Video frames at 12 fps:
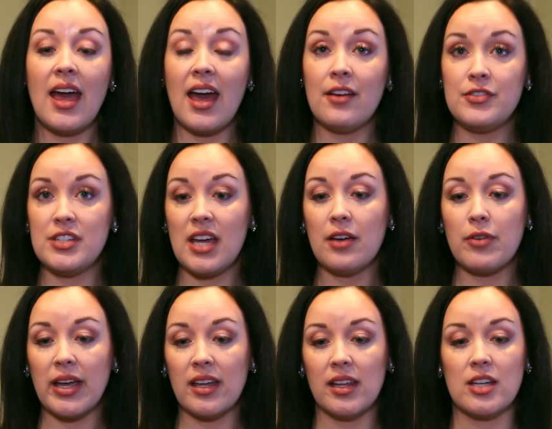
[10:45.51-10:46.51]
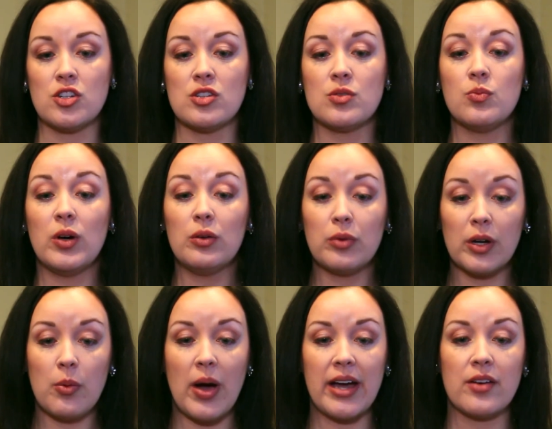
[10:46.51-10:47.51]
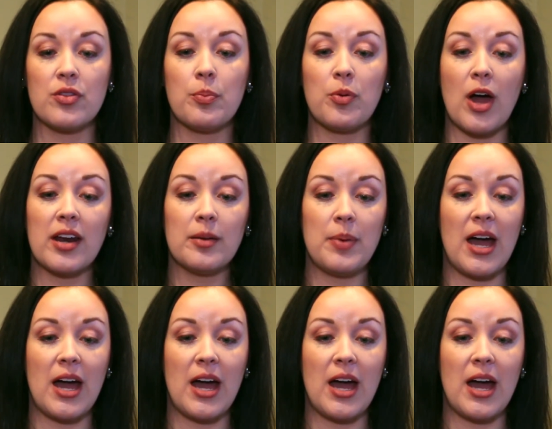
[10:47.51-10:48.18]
FDA regulations will require the product